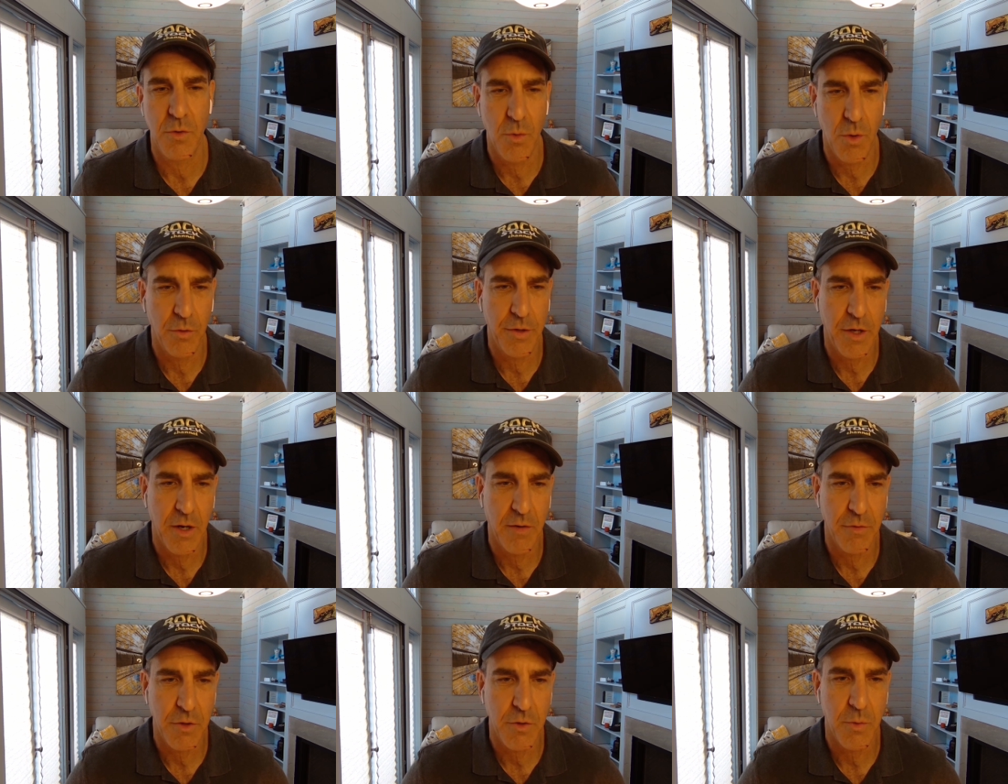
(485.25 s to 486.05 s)
You
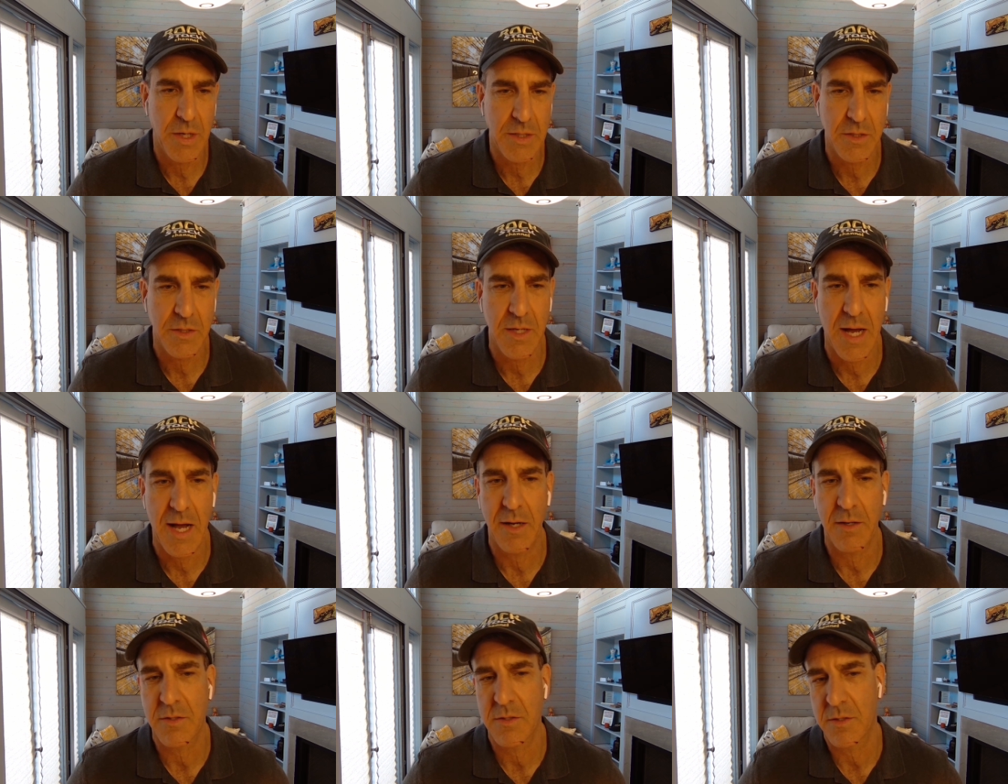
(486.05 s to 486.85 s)
only cover U.S.
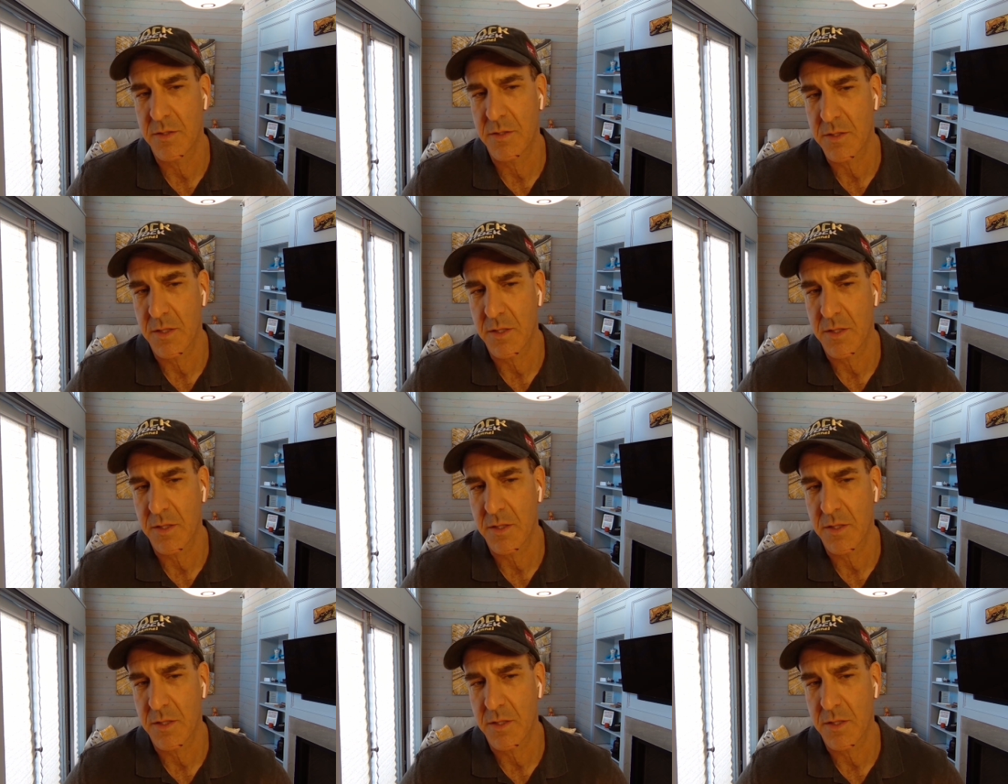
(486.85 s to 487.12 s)
stocks.